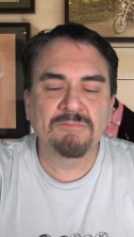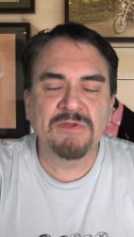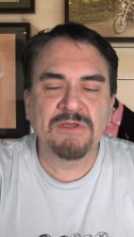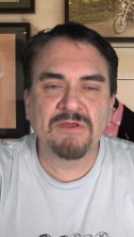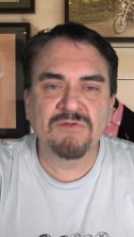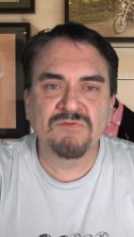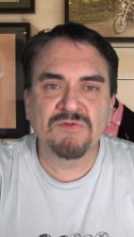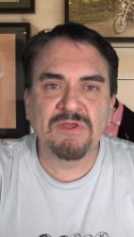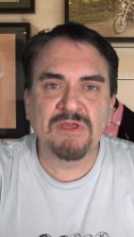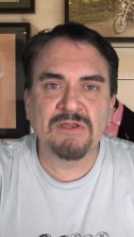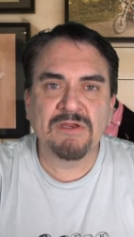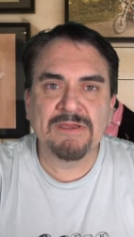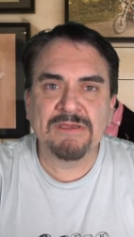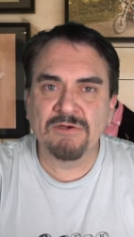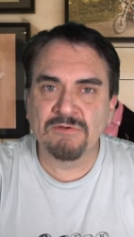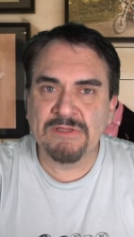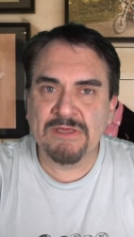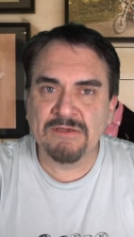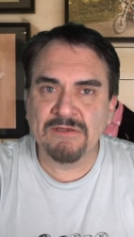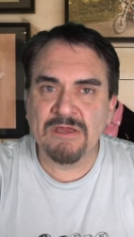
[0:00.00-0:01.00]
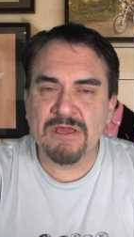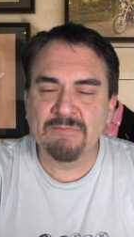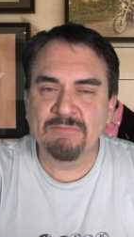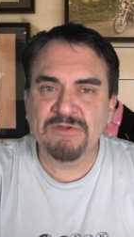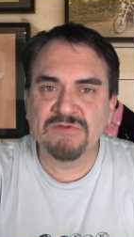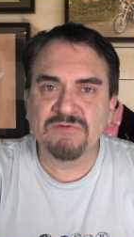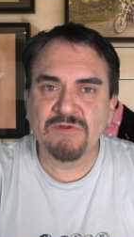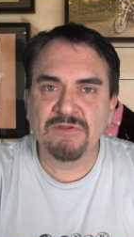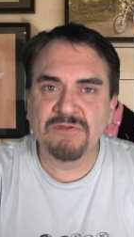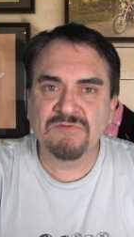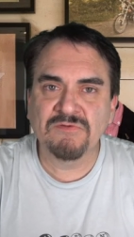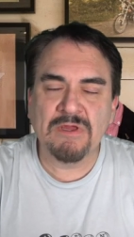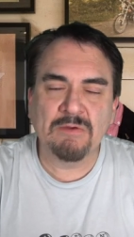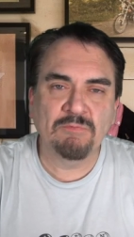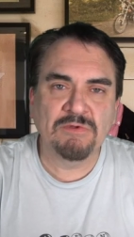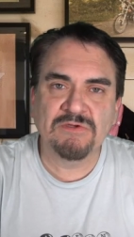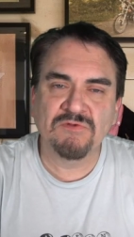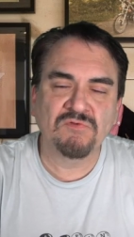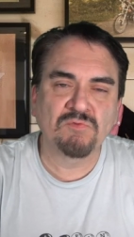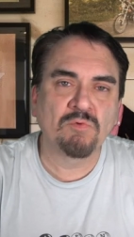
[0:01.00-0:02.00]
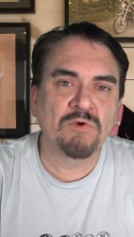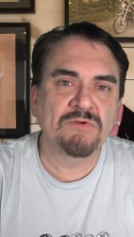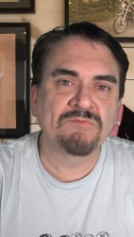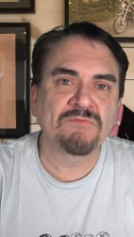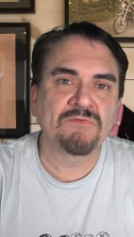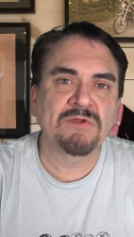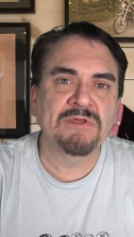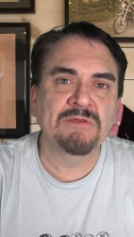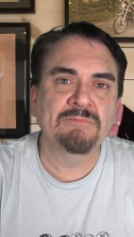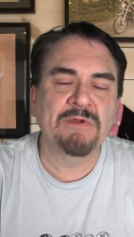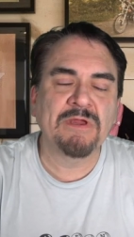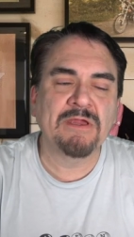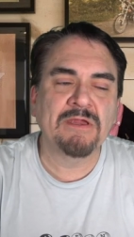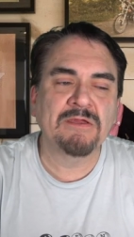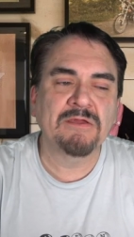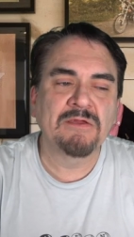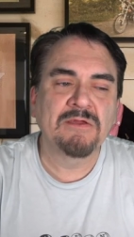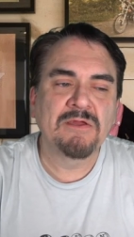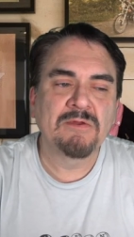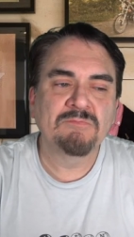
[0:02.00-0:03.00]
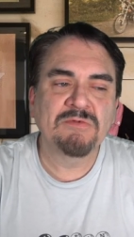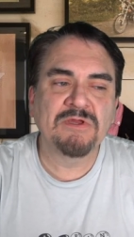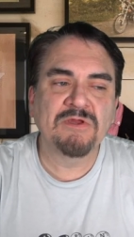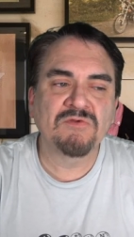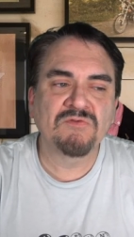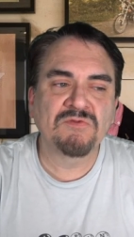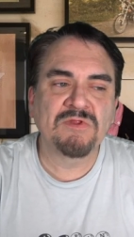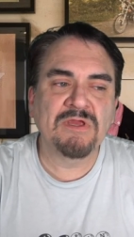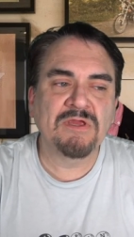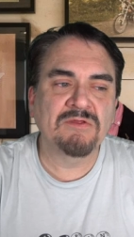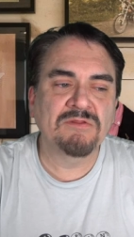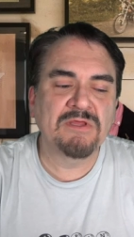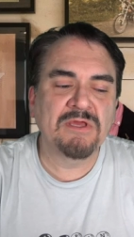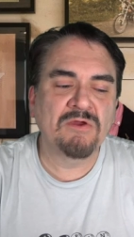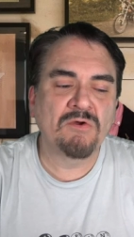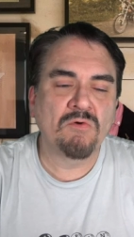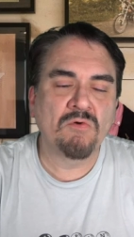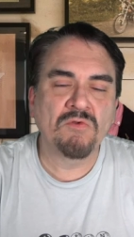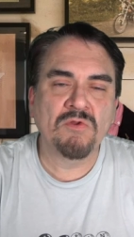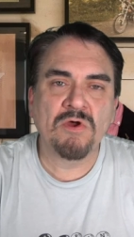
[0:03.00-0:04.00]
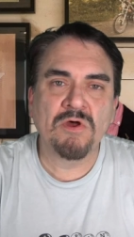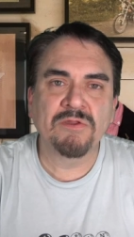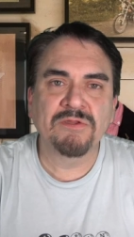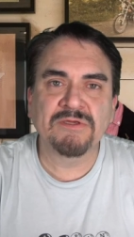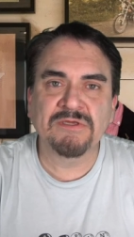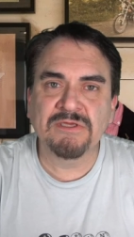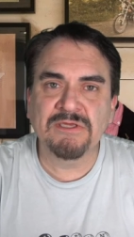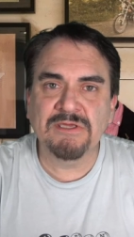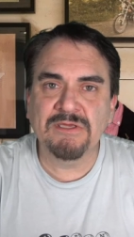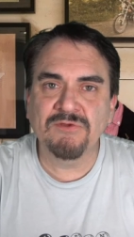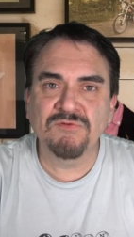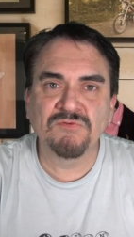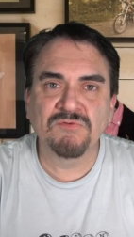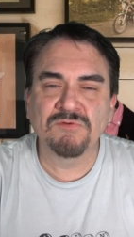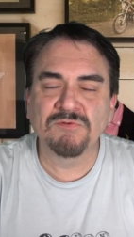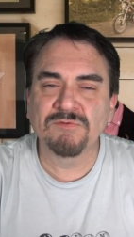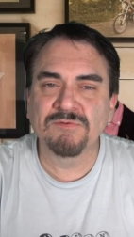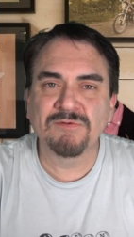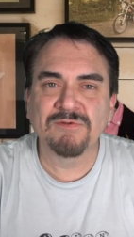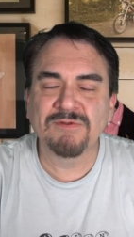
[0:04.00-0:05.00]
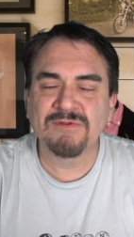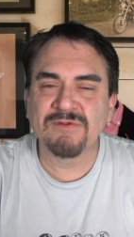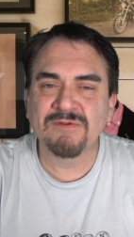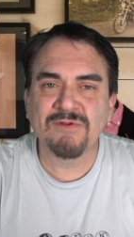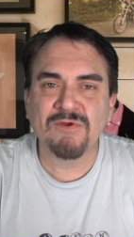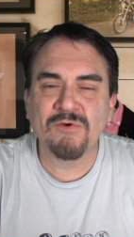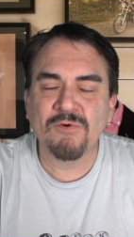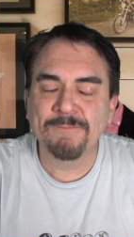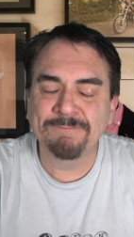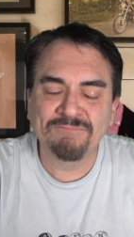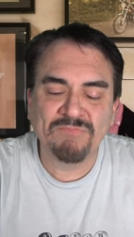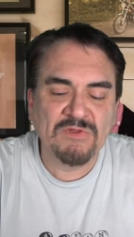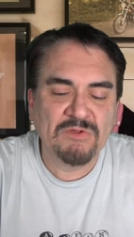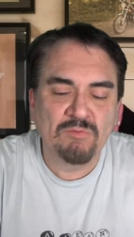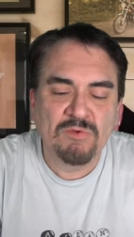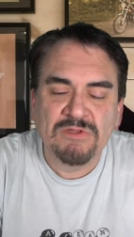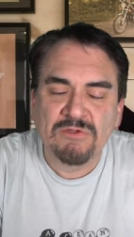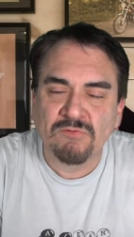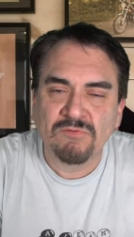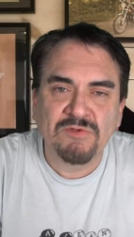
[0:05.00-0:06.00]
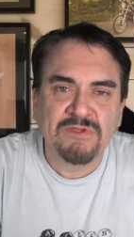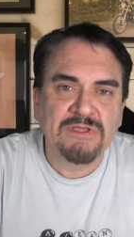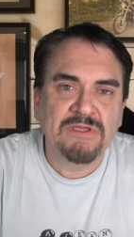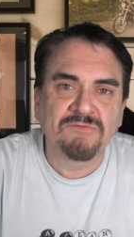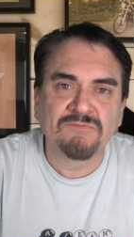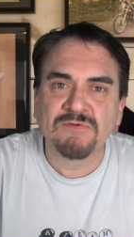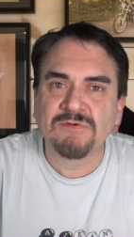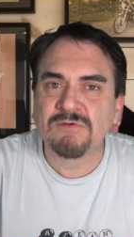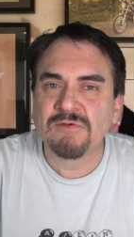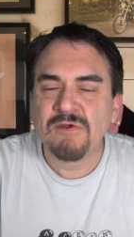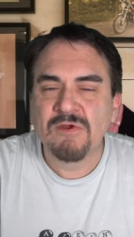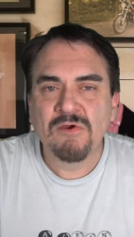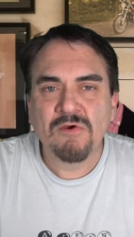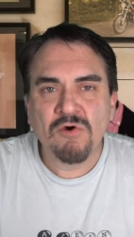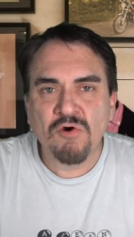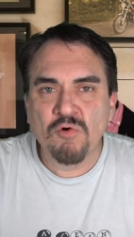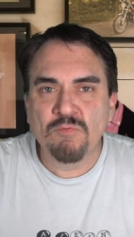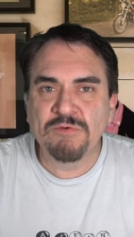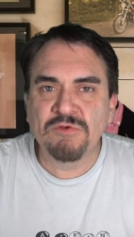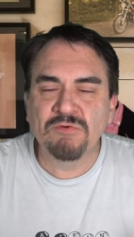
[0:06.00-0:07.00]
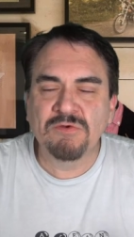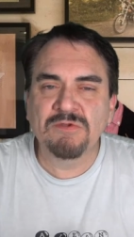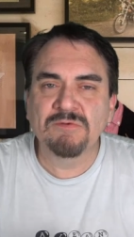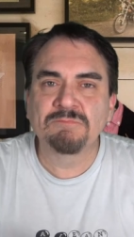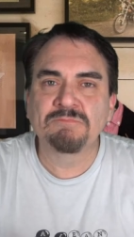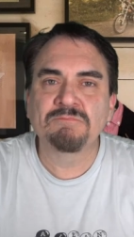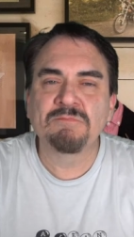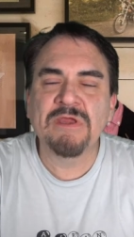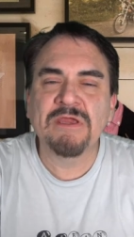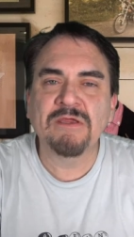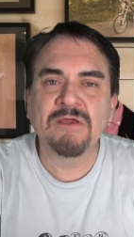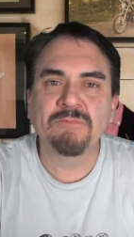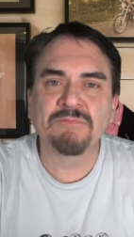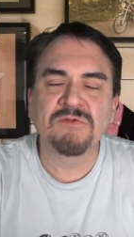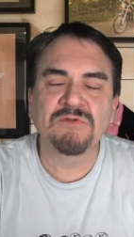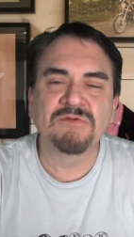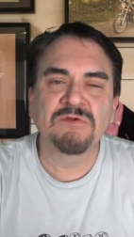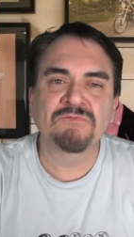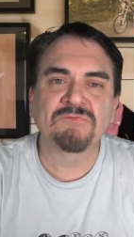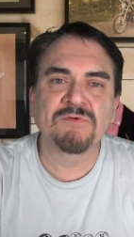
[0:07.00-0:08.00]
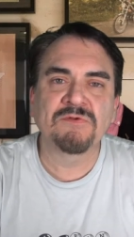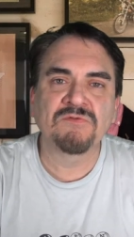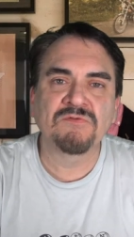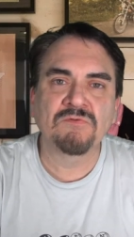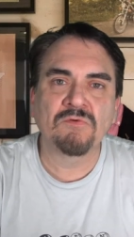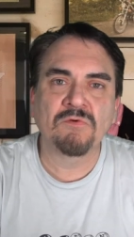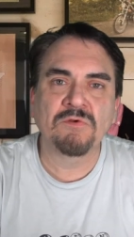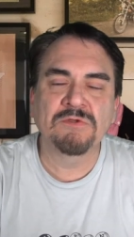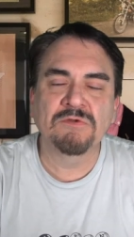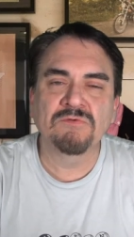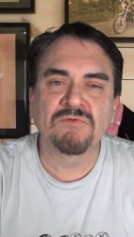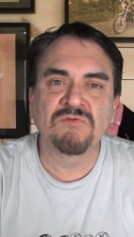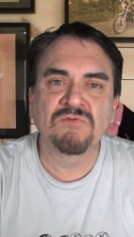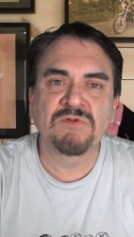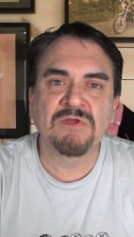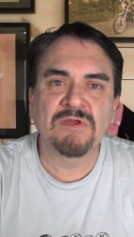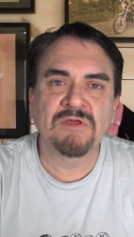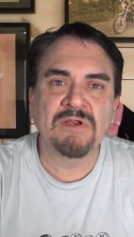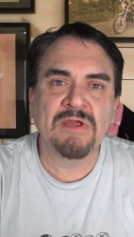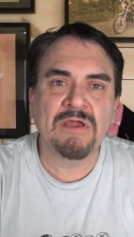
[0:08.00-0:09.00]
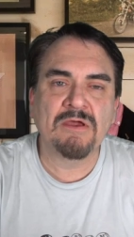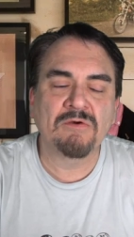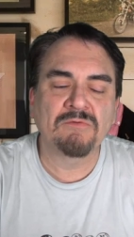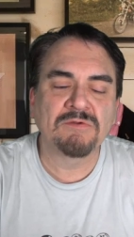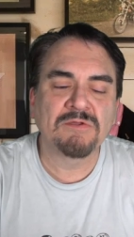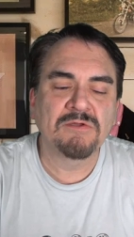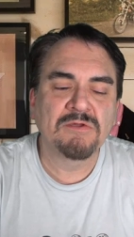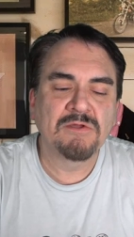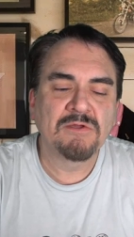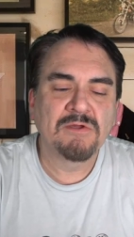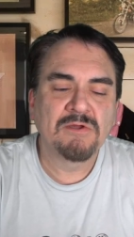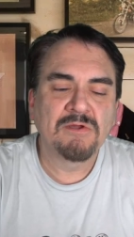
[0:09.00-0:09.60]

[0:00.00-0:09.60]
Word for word: Because again, I hear that comment all the time. We just work for eBay because they hold all the keys, and you know, you either leave and hope you can make up the difference, or you stick it out.